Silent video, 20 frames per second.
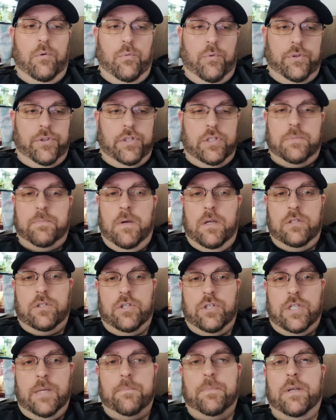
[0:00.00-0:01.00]
with their
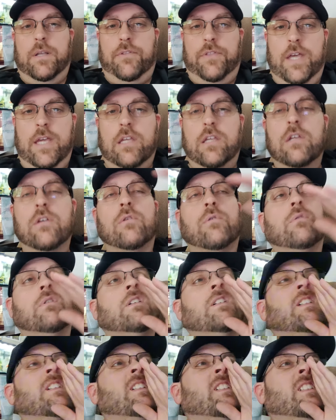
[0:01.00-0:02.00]
sponsorship and a thank you.